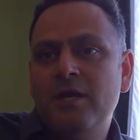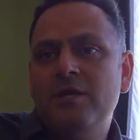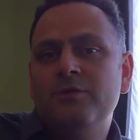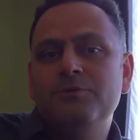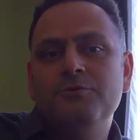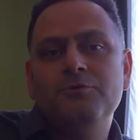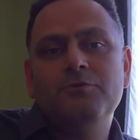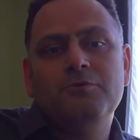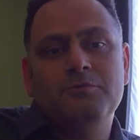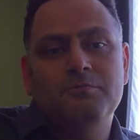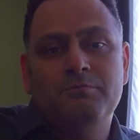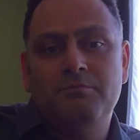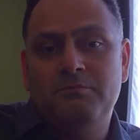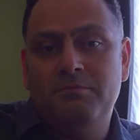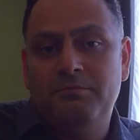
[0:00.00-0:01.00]

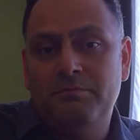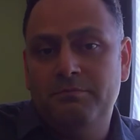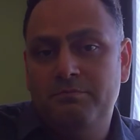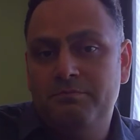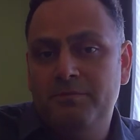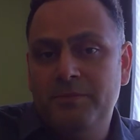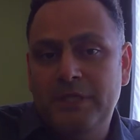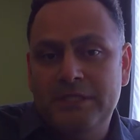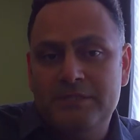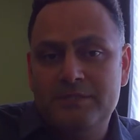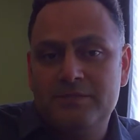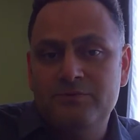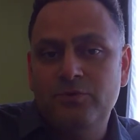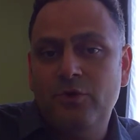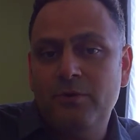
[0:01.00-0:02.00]

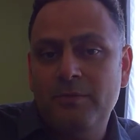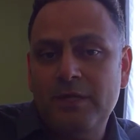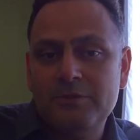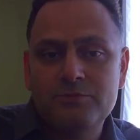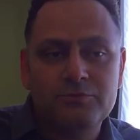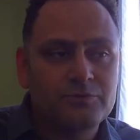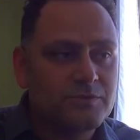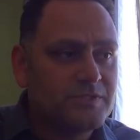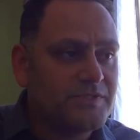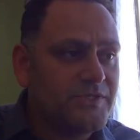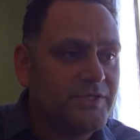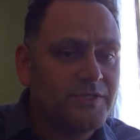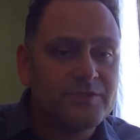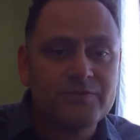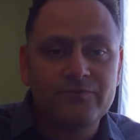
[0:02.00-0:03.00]
It's normal to
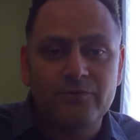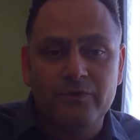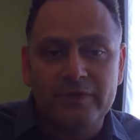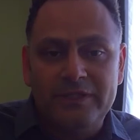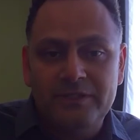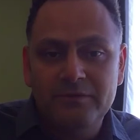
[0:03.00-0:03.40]
search for